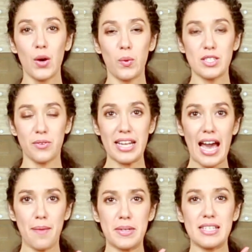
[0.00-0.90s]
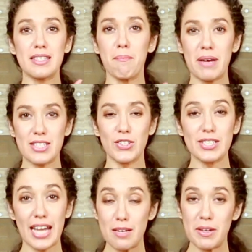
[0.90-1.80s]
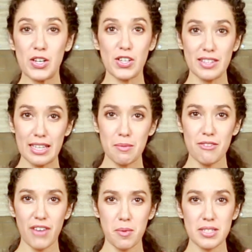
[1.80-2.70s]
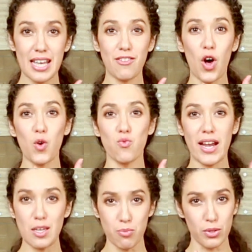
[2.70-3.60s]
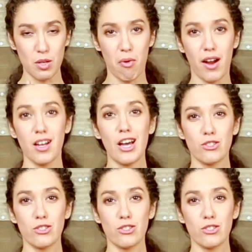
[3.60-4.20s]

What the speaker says: what's already happened is the muscle, tendon, or ligament fibers have already pulled apart.